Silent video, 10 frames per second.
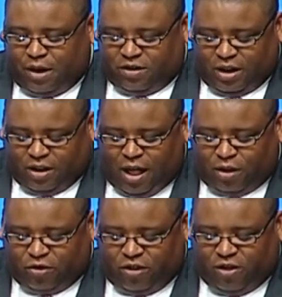
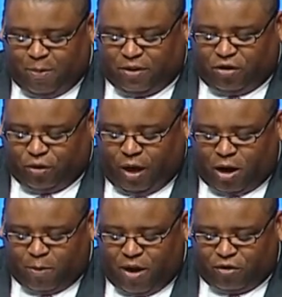technologies, and potential
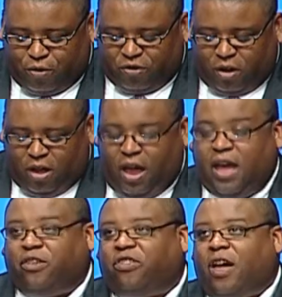countermeasures,
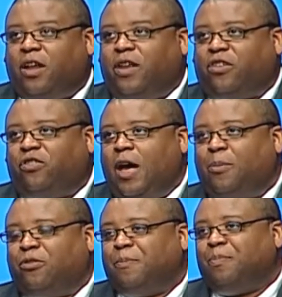and decide on next steps.